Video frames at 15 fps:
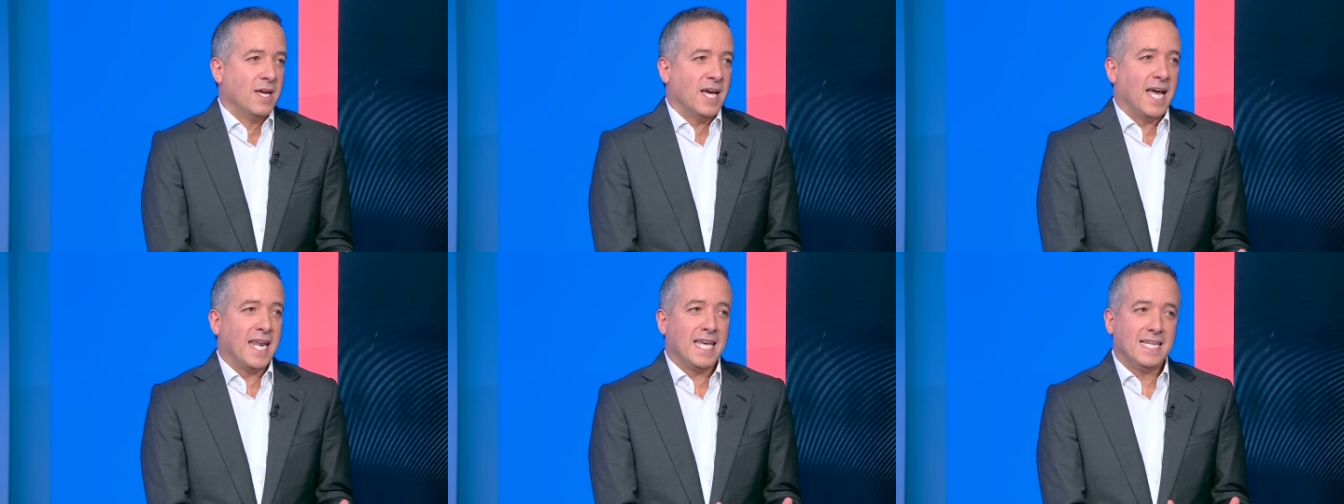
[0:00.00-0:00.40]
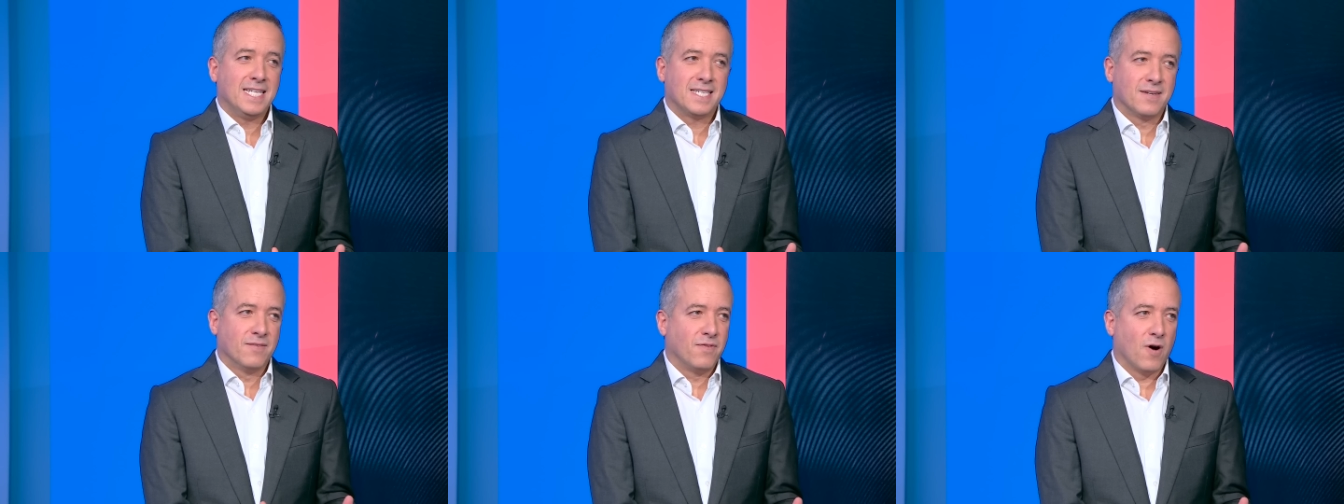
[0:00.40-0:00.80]
And he
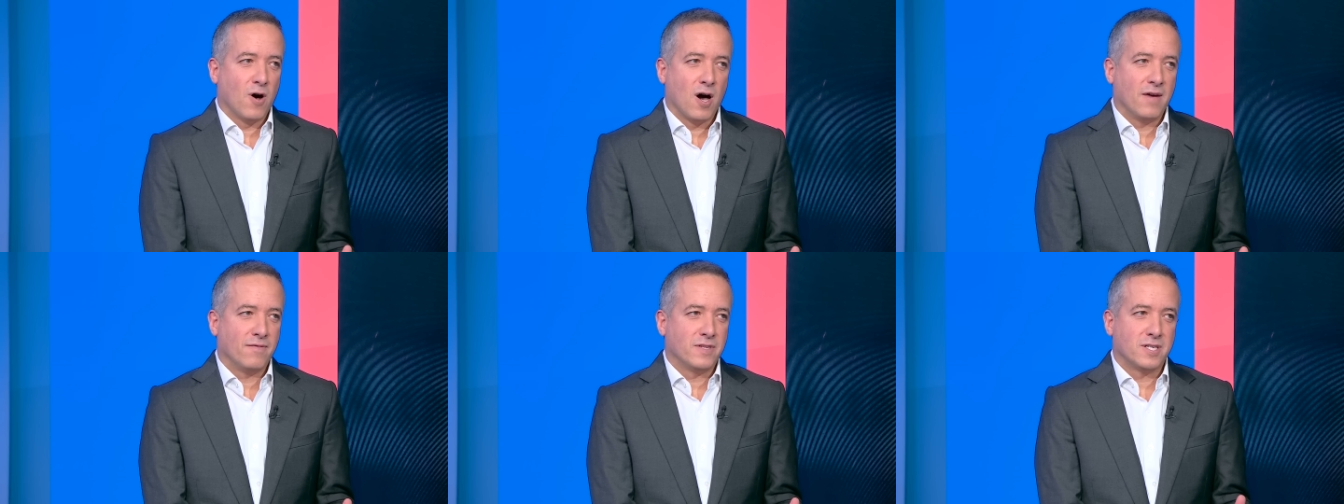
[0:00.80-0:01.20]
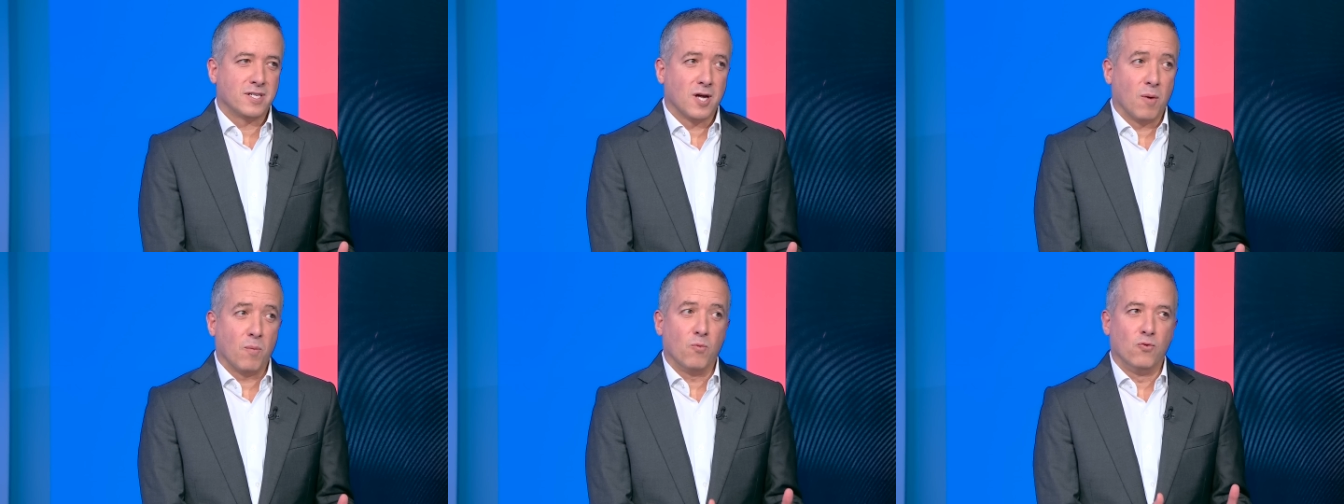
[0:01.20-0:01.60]
survived
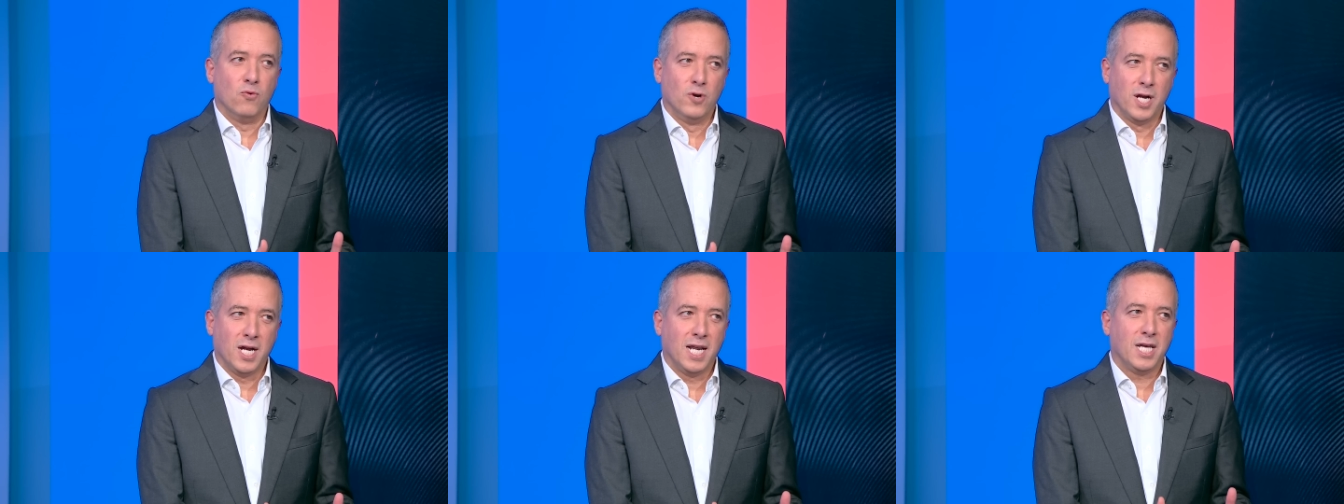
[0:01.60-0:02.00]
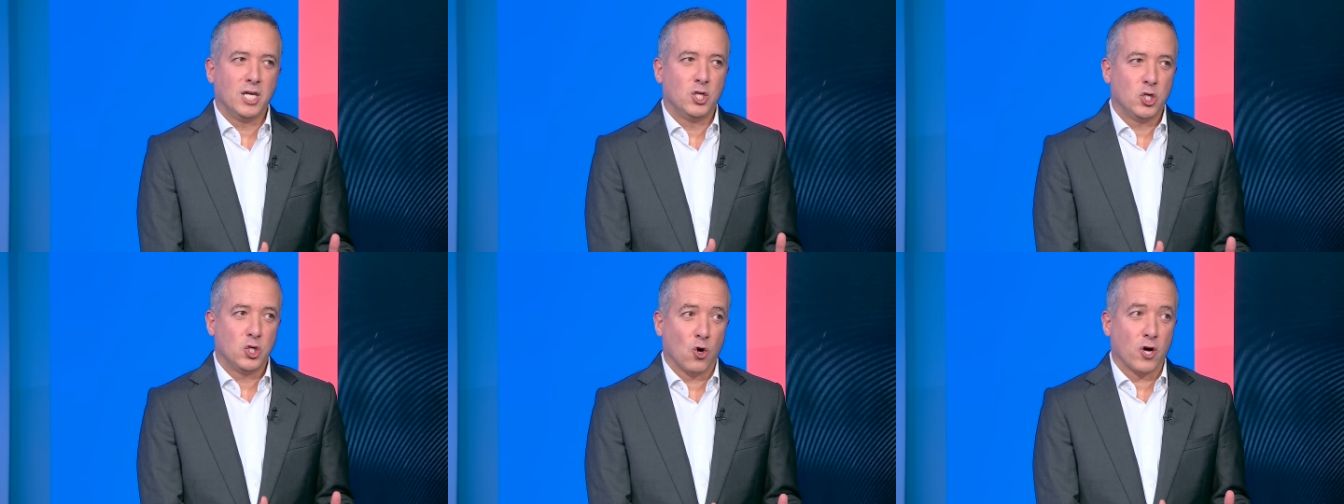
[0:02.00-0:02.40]
some really
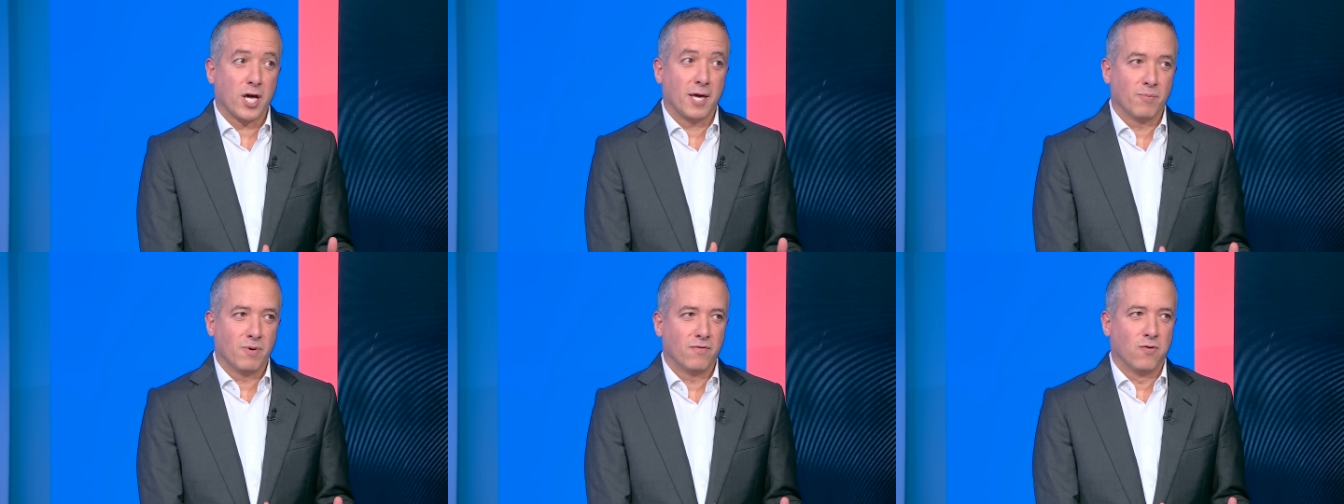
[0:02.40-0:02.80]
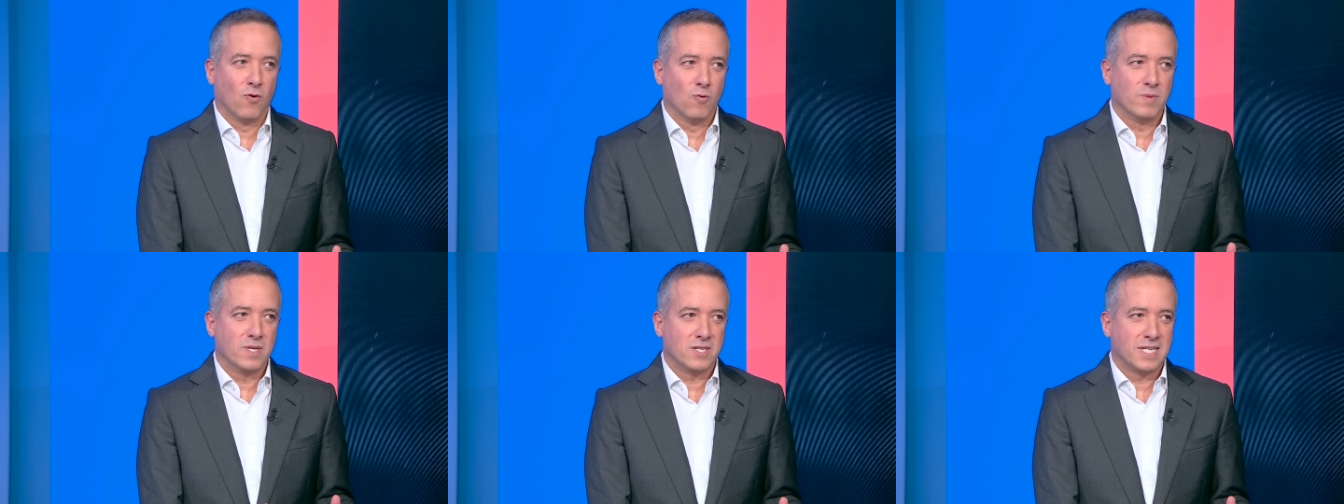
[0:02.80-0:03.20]
shocking
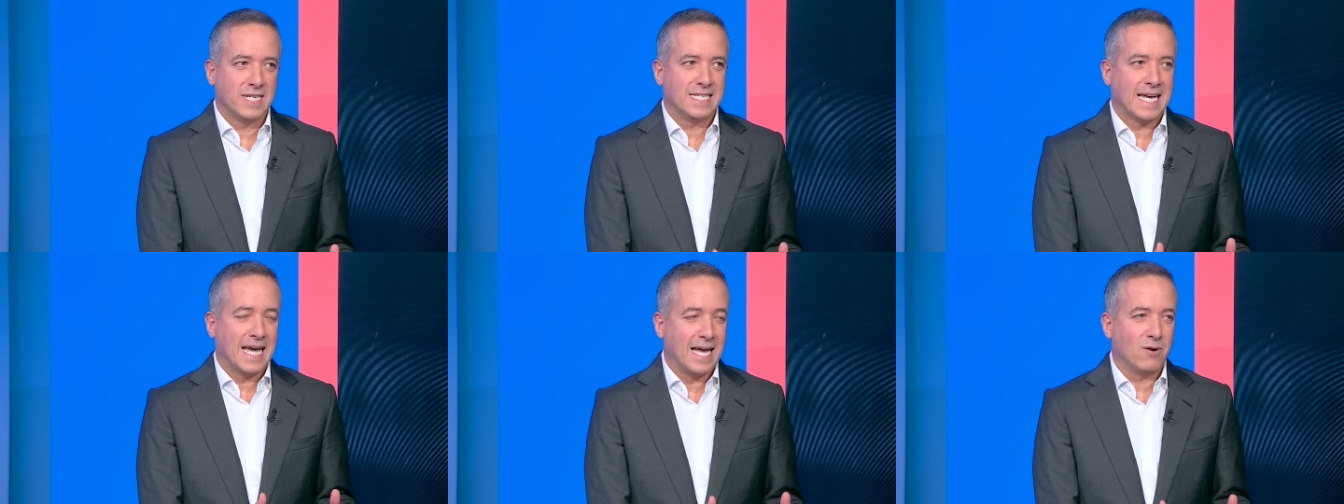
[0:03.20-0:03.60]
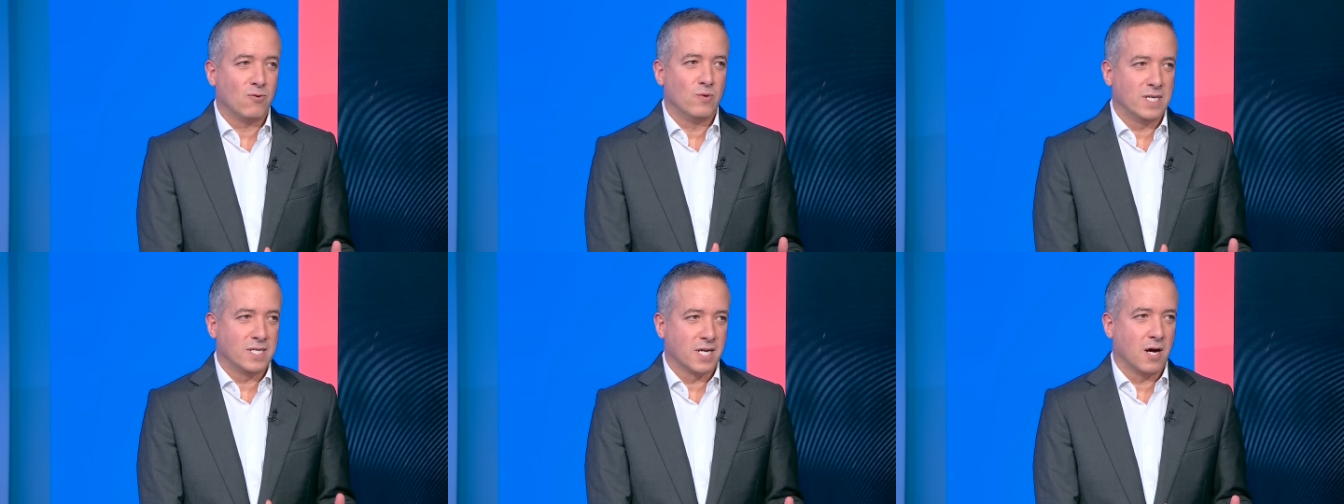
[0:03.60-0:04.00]
performances and
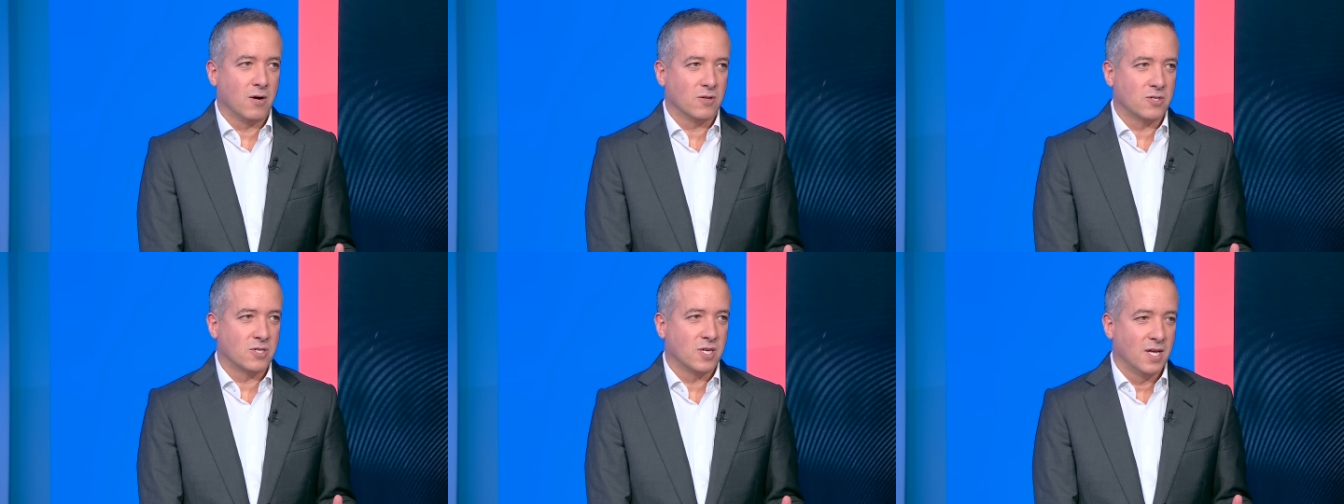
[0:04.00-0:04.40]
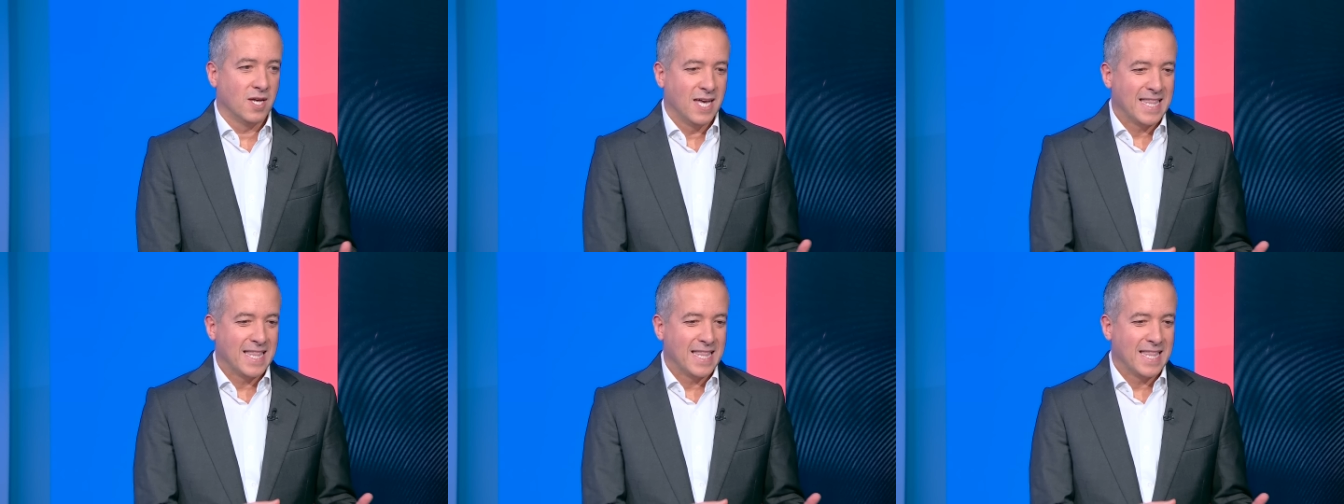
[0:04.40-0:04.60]
results.